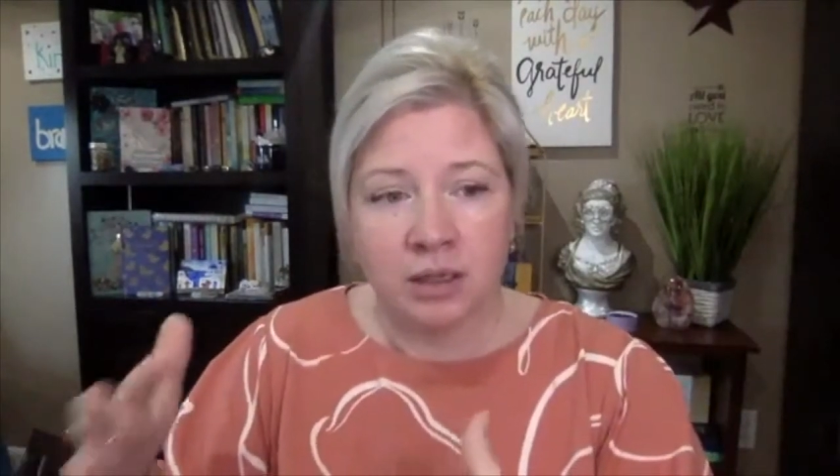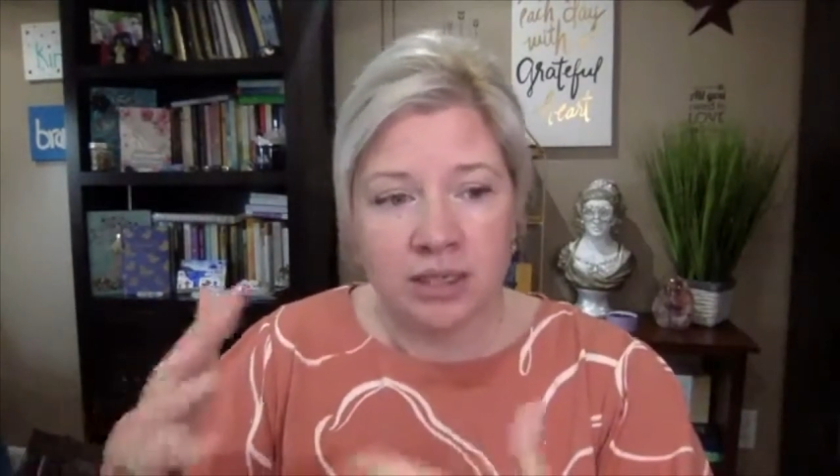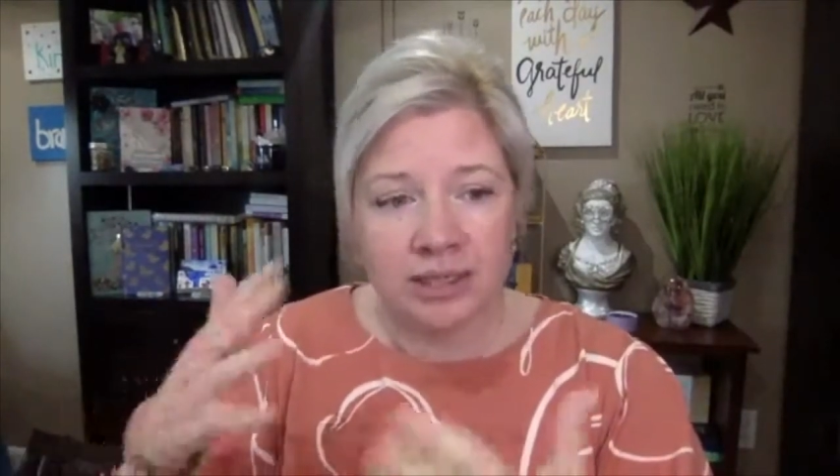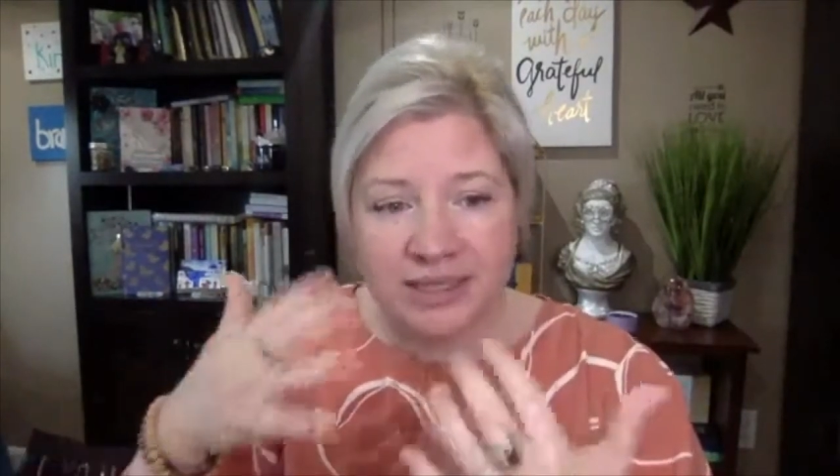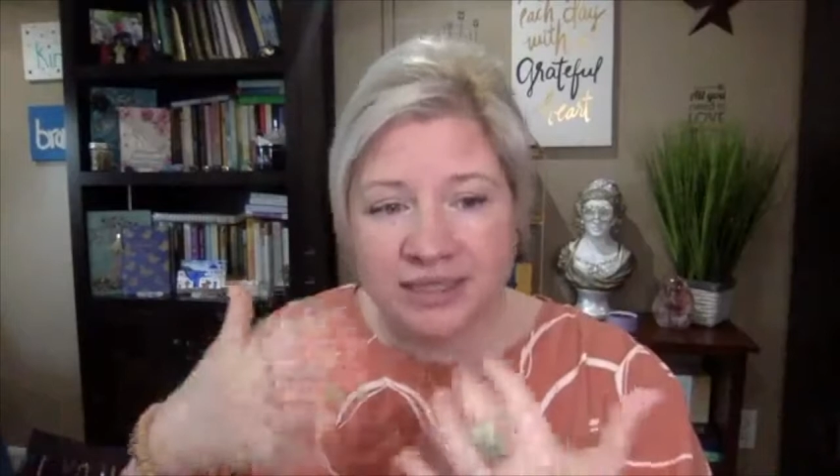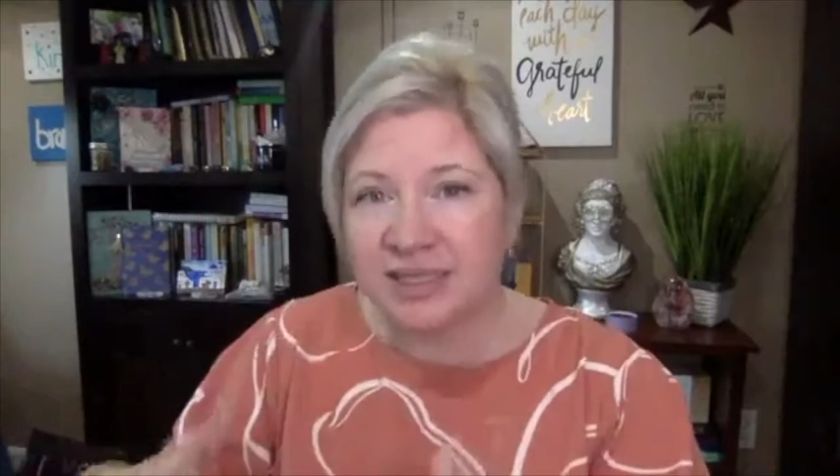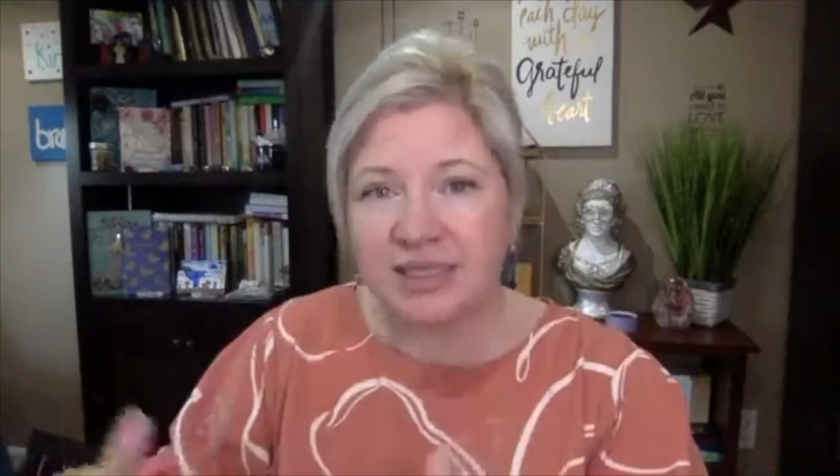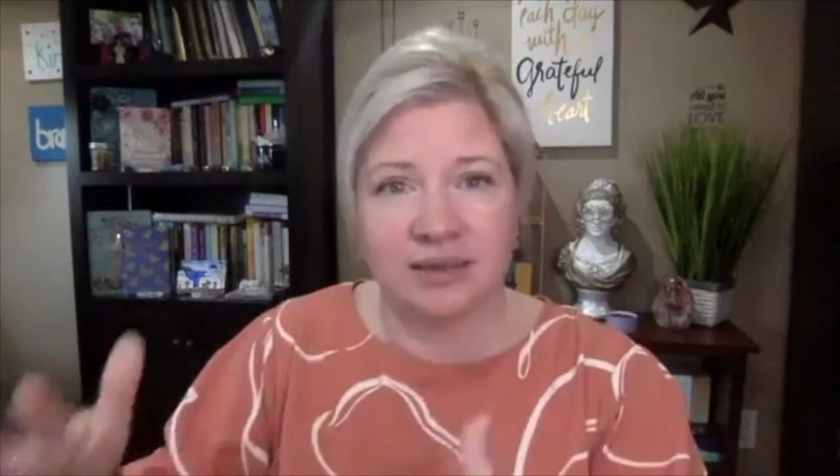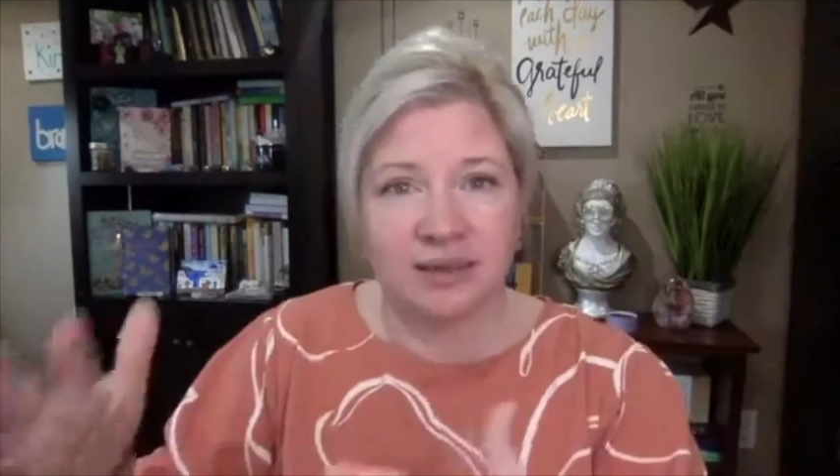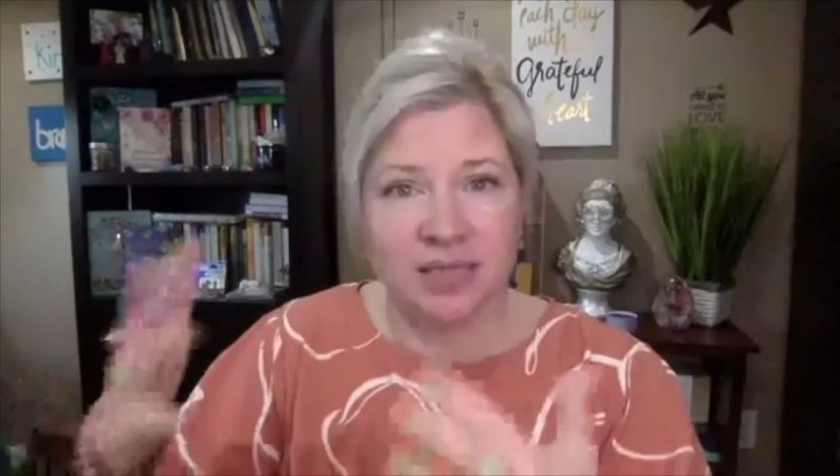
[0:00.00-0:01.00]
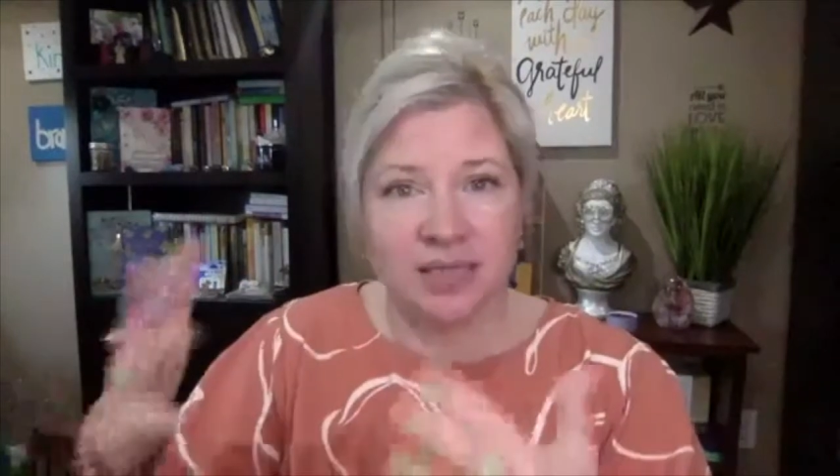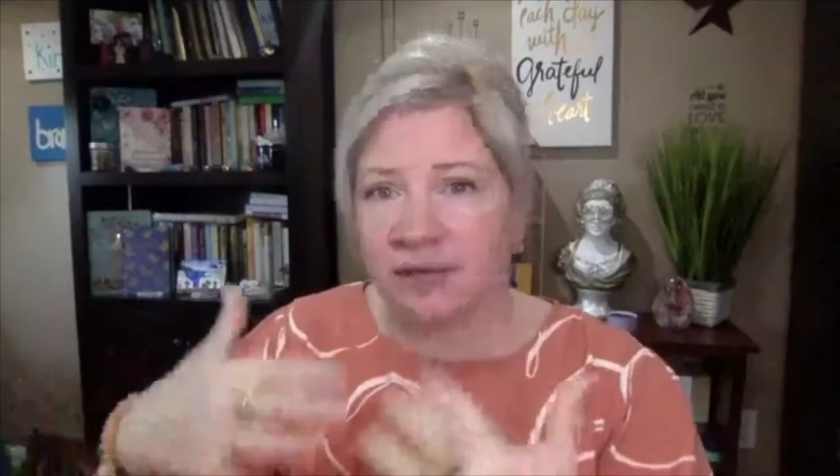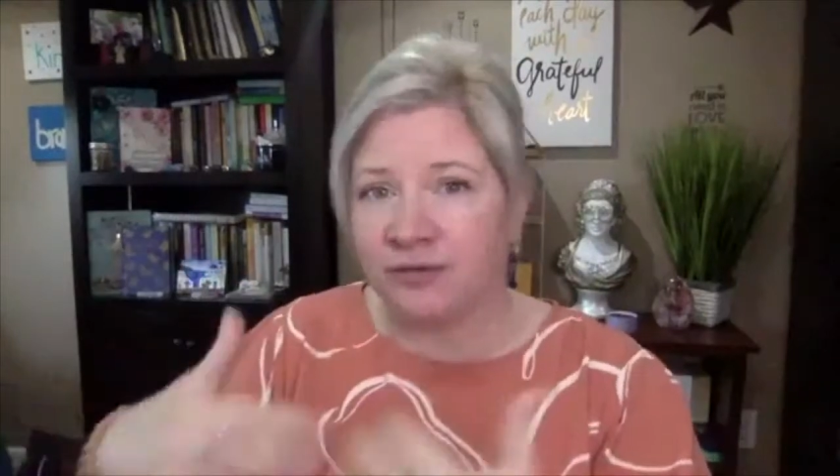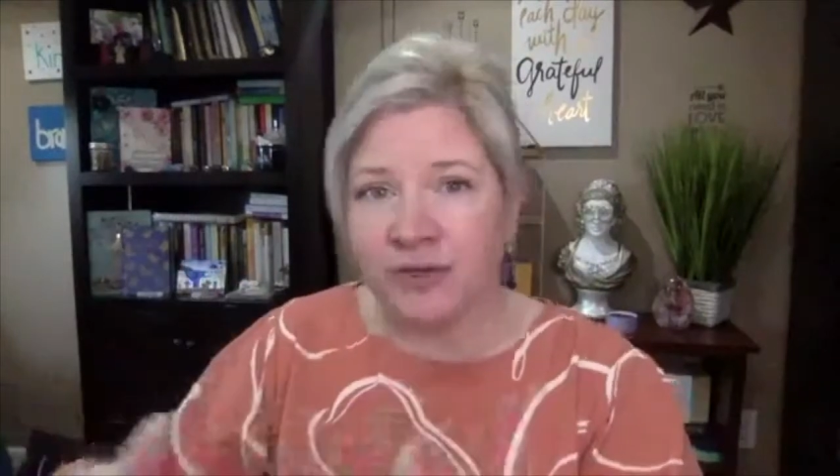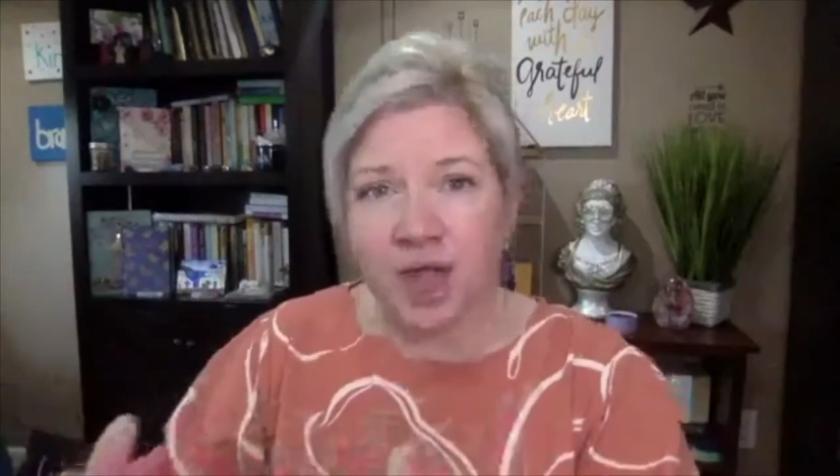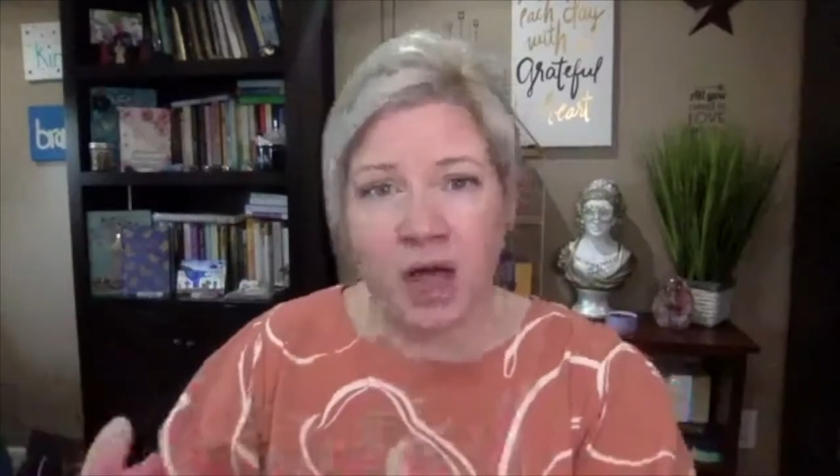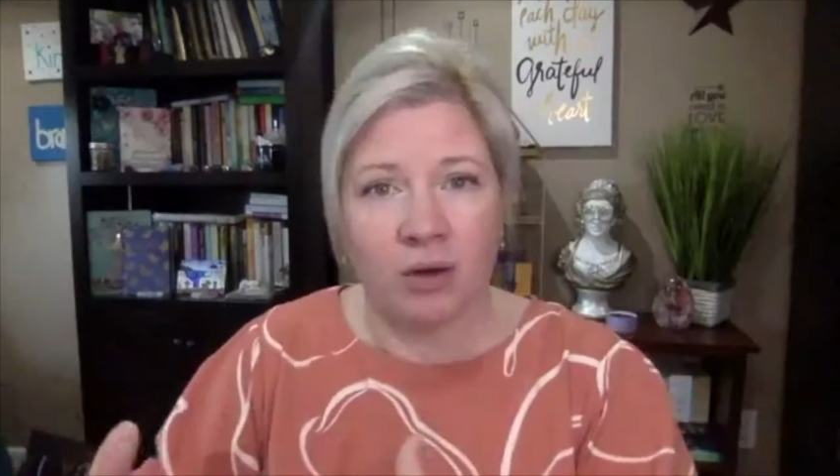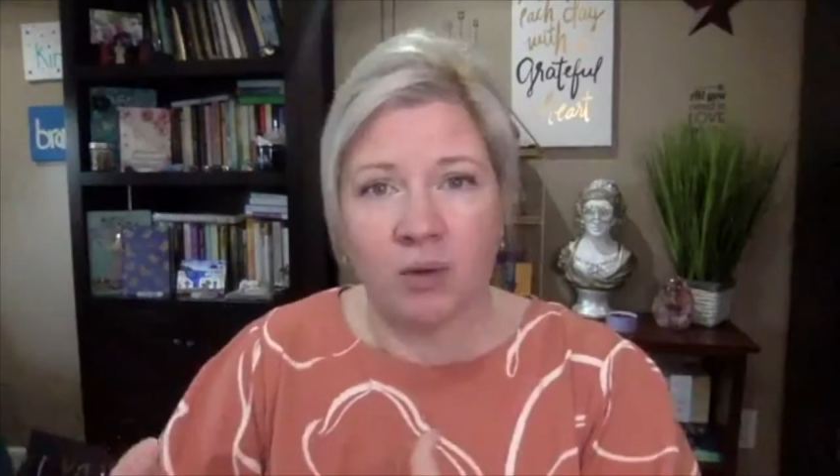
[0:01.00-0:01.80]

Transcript: consistently in a flow.